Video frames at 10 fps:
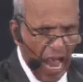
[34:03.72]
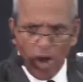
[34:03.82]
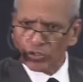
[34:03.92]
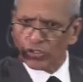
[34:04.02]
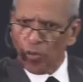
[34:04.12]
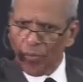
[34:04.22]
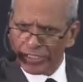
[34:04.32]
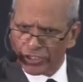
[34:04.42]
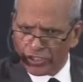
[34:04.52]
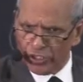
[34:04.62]
out of
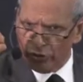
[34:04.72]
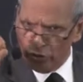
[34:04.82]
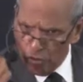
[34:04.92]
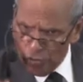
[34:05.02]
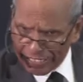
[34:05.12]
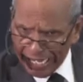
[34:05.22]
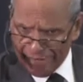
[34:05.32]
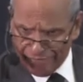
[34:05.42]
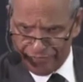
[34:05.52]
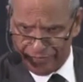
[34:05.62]
what you
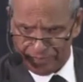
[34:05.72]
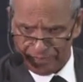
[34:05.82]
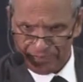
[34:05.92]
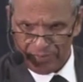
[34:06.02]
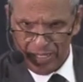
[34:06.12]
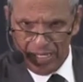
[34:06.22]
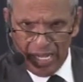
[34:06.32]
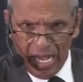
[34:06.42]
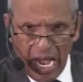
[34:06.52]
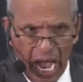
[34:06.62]
give,
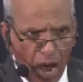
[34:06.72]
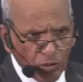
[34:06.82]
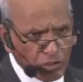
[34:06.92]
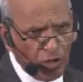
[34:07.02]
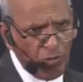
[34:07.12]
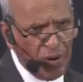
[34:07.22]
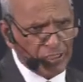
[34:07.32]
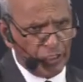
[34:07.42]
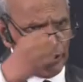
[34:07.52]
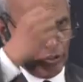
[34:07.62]
out of
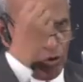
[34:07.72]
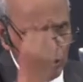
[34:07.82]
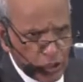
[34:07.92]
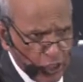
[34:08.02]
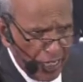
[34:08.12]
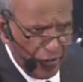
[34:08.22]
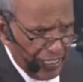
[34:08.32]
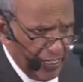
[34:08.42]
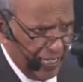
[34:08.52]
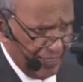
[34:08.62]
what you
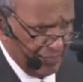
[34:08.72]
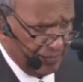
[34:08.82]
surrender,